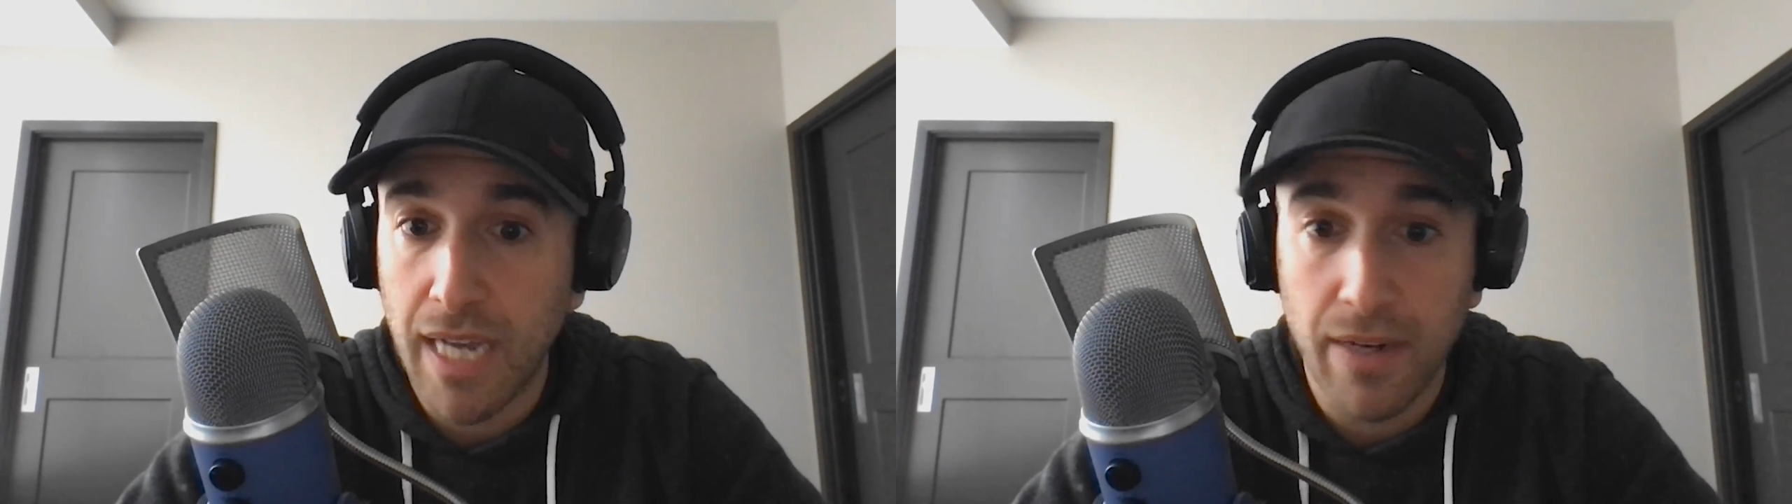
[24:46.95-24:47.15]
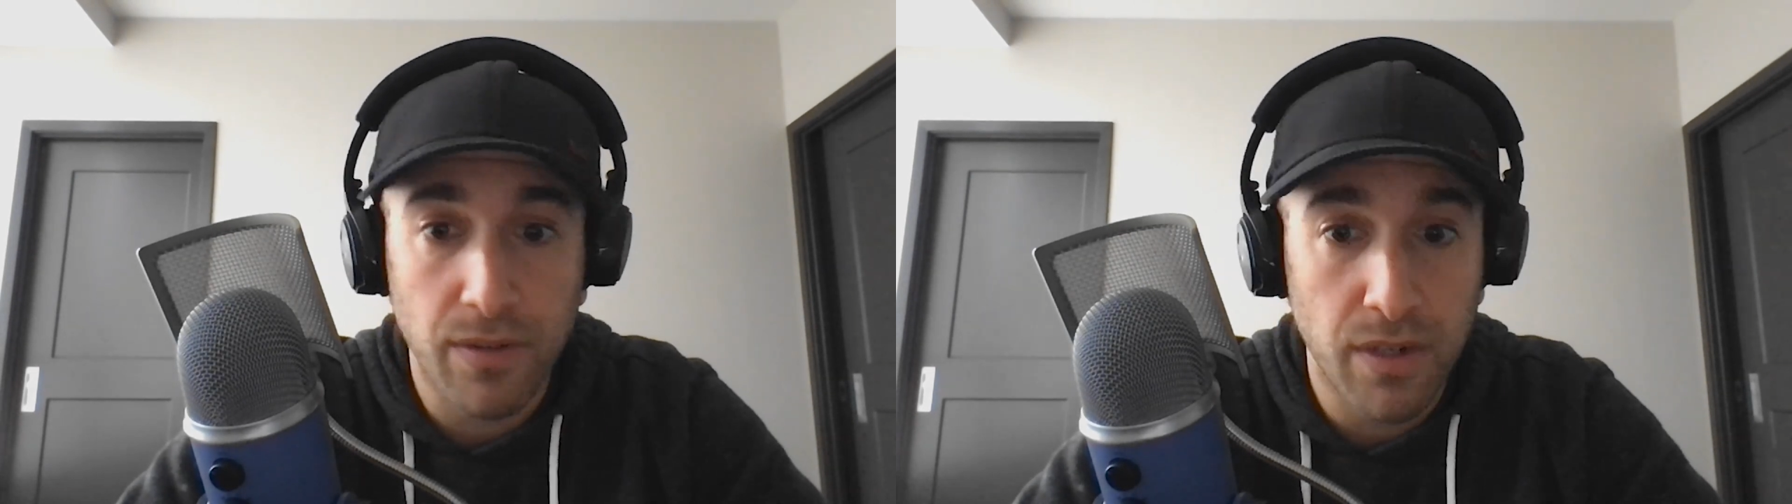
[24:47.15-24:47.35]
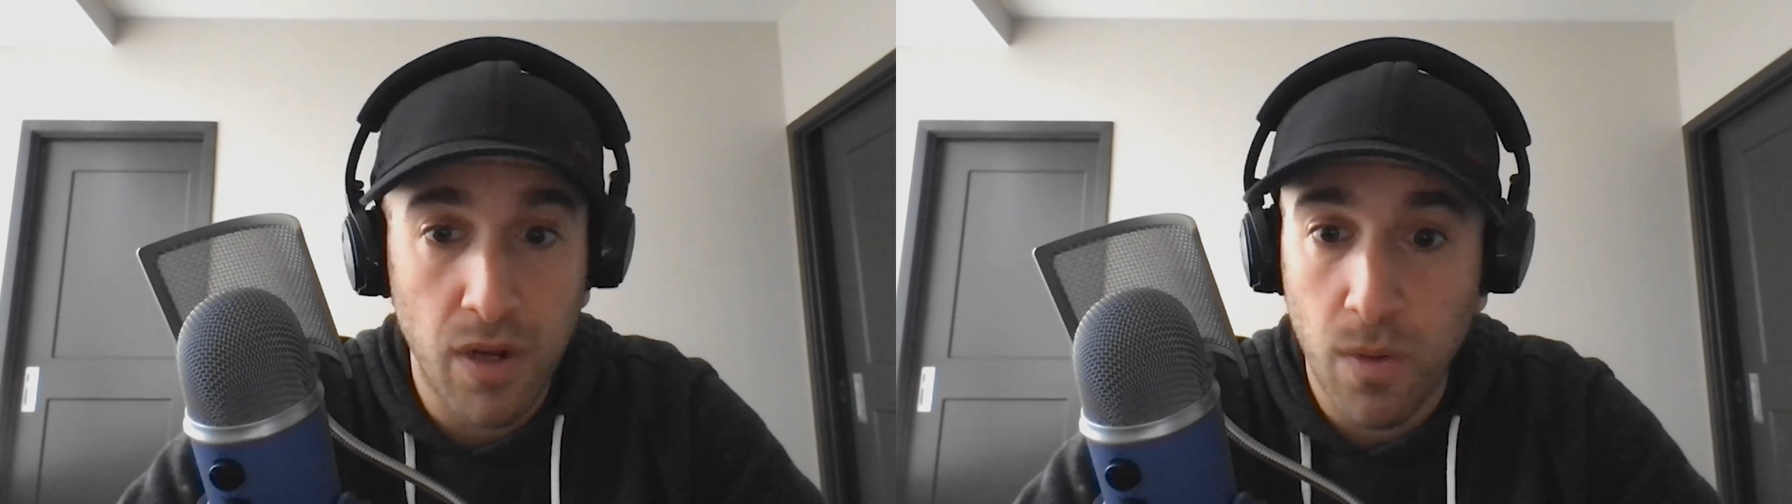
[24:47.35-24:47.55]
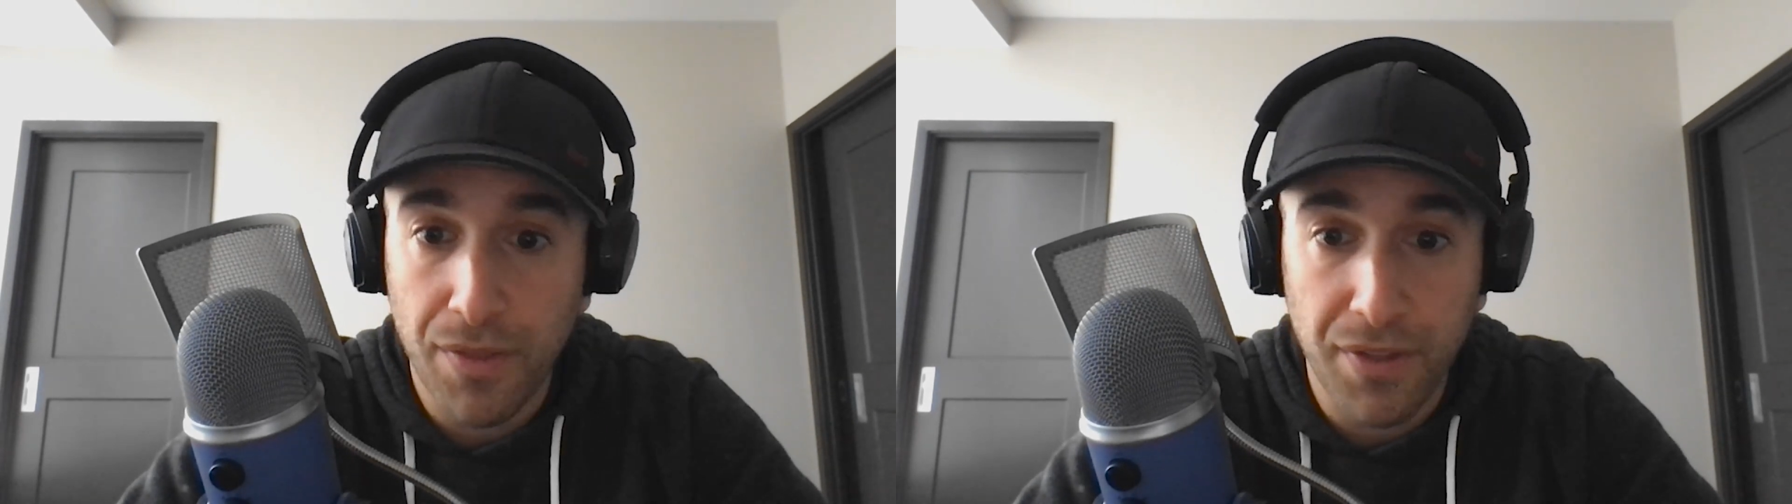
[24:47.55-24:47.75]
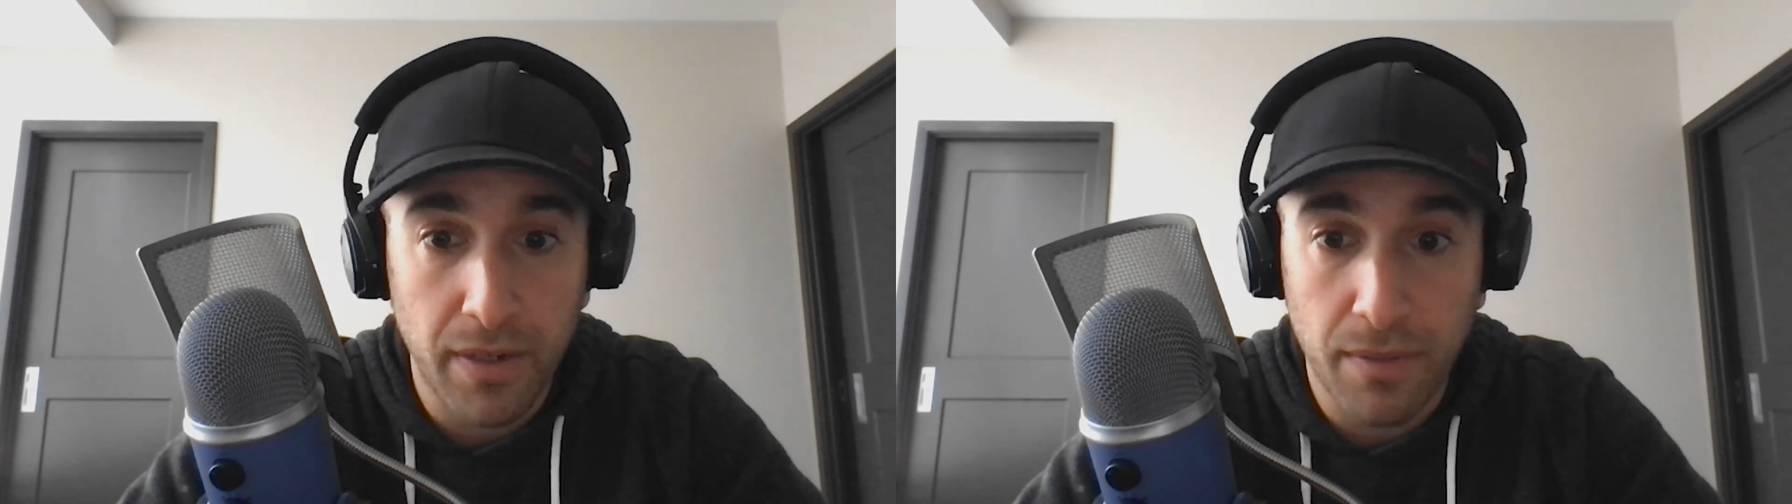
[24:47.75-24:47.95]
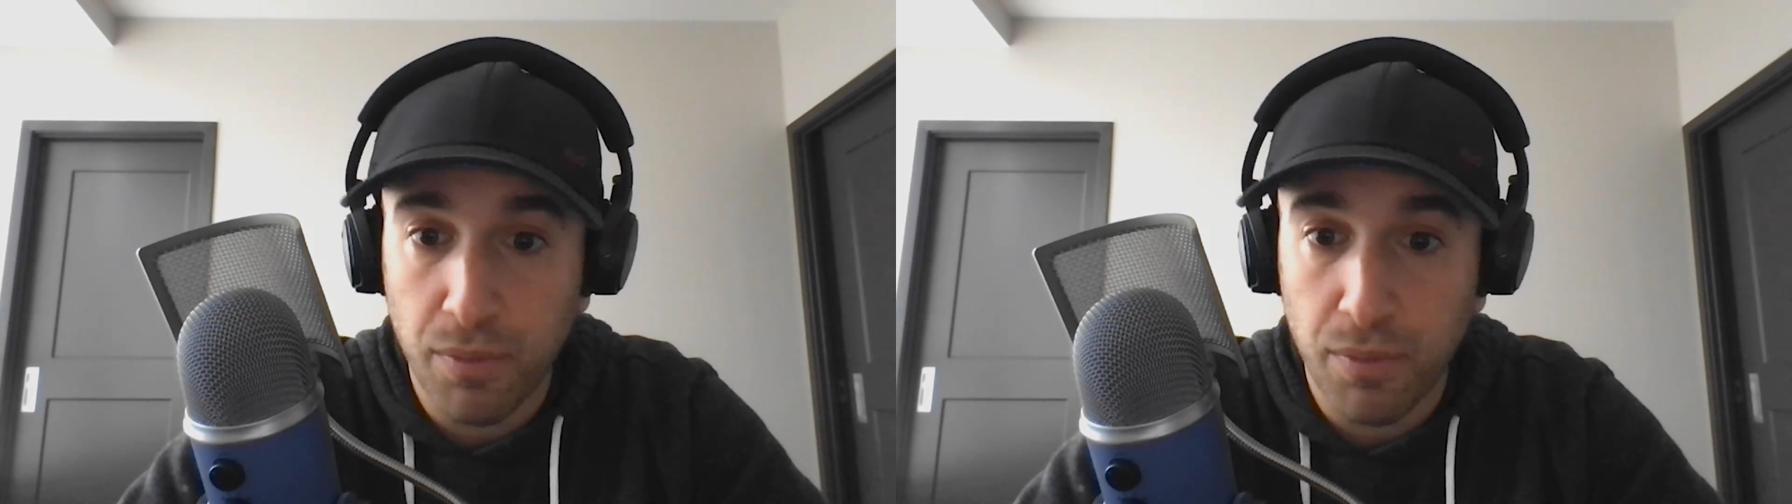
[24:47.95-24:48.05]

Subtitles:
I don't know what they're